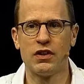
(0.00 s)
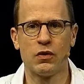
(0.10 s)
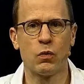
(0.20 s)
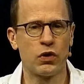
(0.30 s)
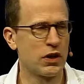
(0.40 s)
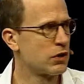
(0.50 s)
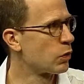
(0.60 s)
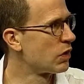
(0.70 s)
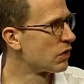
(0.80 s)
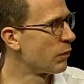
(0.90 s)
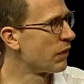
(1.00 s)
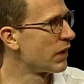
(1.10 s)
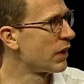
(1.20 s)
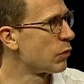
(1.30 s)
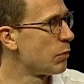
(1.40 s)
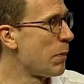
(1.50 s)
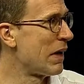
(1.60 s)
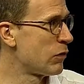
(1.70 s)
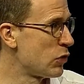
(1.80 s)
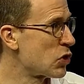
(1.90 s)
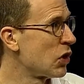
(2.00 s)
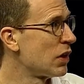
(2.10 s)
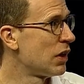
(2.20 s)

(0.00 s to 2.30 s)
working towards something that would be beneficial.